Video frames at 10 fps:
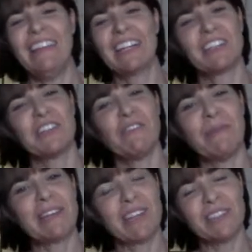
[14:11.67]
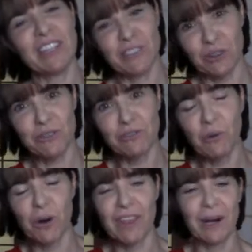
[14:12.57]
And that doesn't even make sense because there's
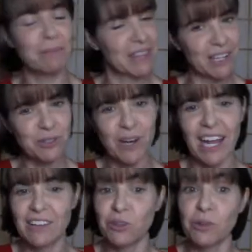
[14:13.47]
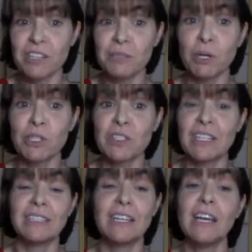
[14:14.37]
4 there, but that's okay. So this
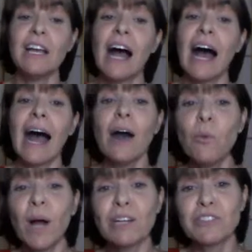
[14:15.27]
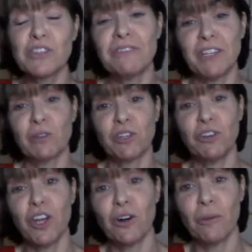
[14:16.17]
person, how well do you feel
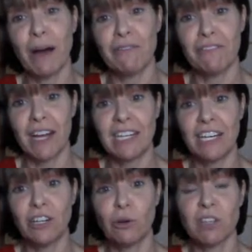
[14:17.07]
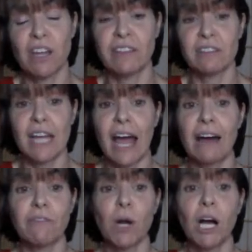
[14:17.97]
you know about finding notes on the
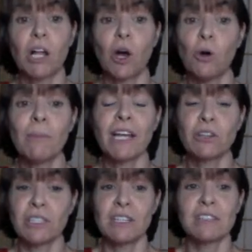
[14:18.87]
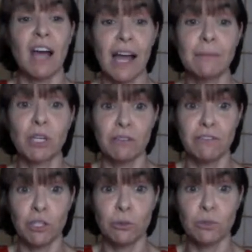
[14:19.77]
staff? Well, oh my goodness, I'm
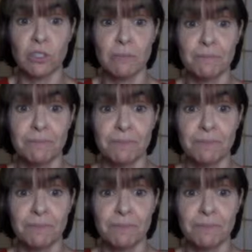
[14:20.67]
confused.